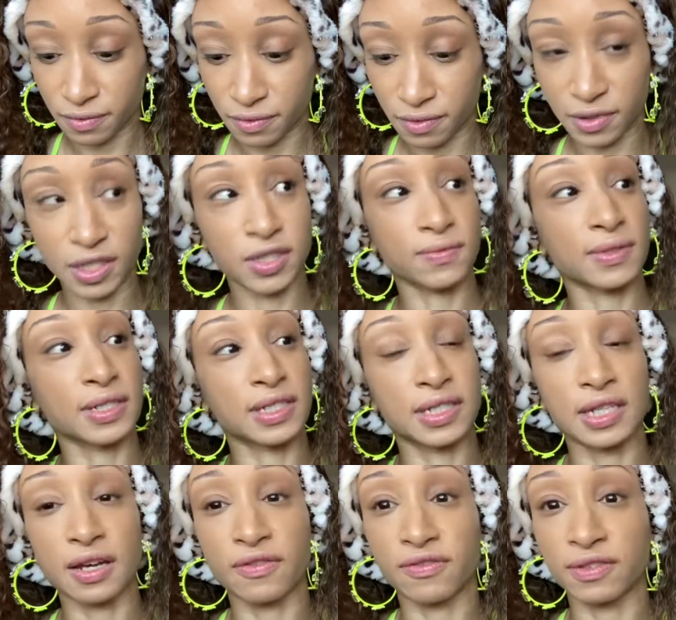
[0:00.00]
This one is
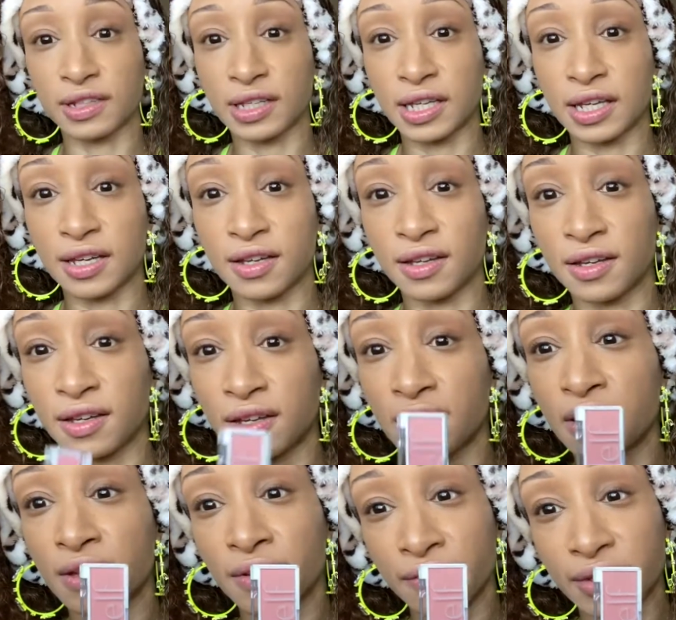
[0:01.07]
definitely,
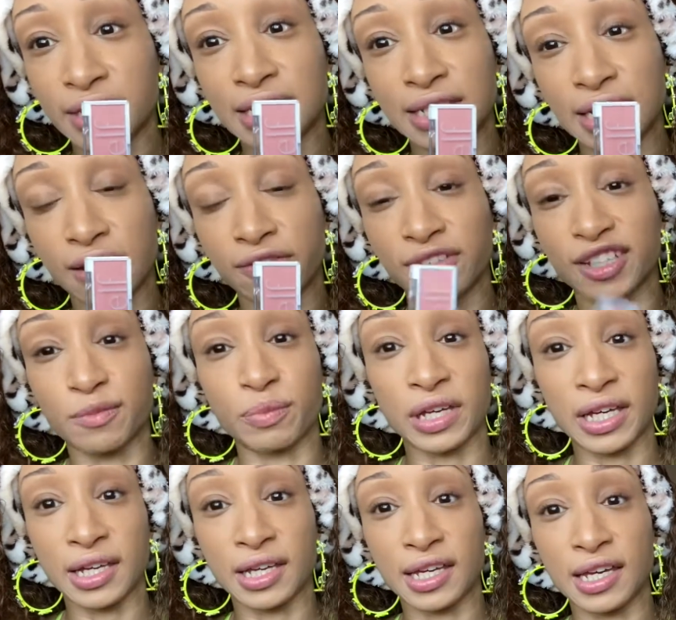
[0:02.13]
this is definitely
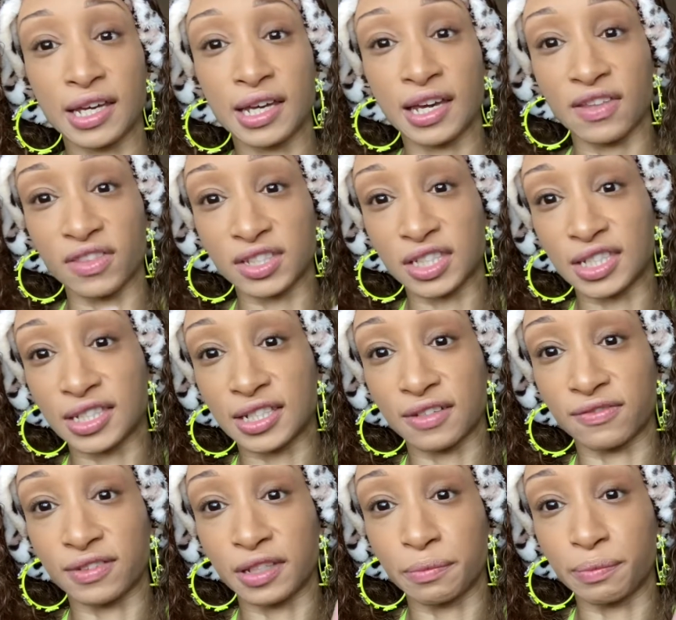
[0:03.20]
pinky and this is
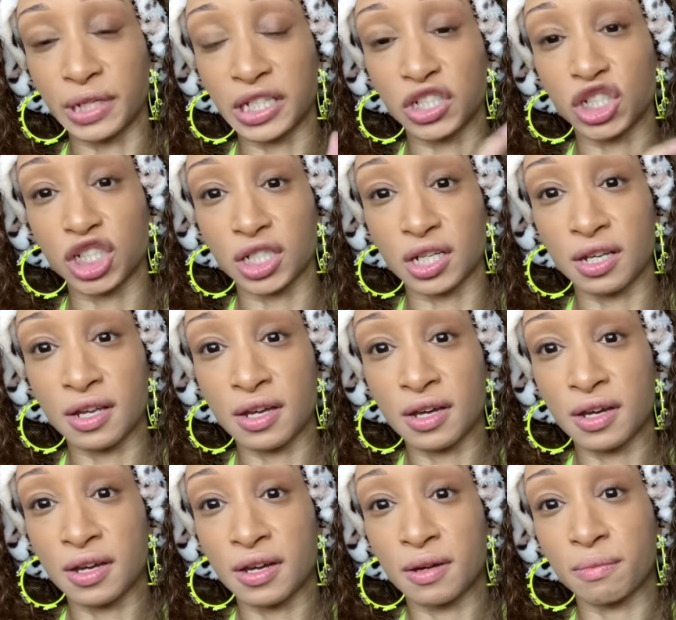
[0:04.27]
definitely peachy,
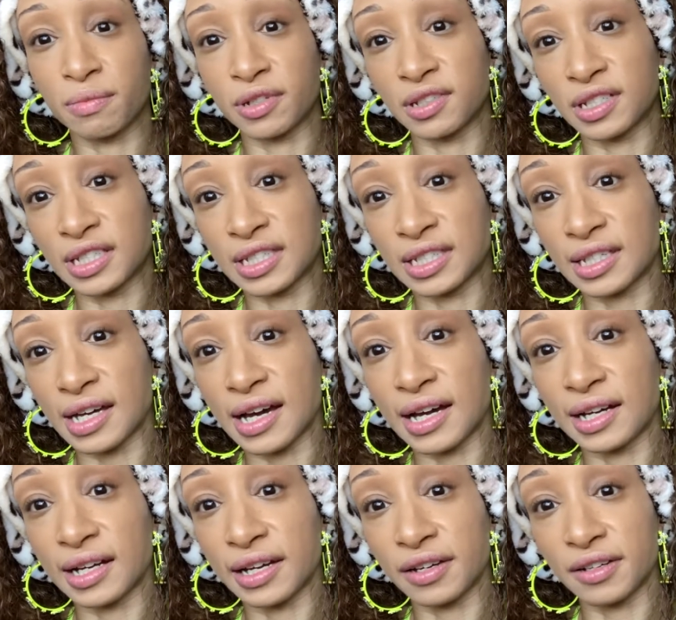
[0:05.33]
but you can see the
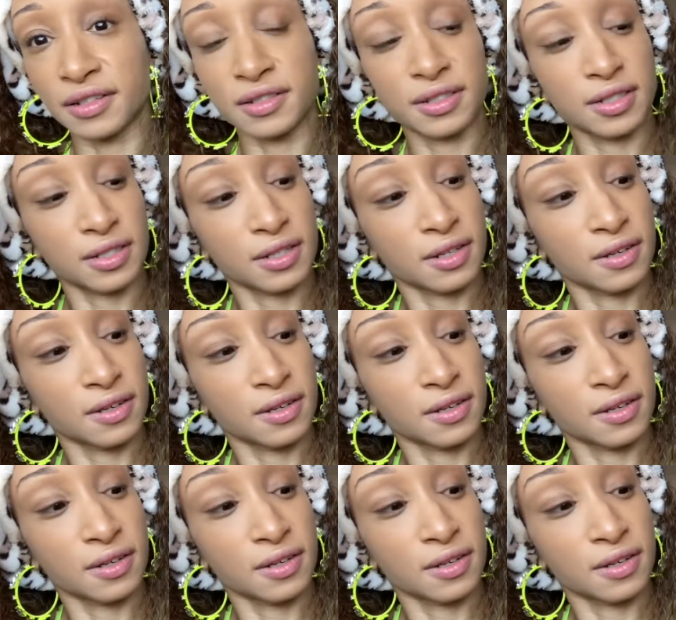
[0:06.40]
highlighters.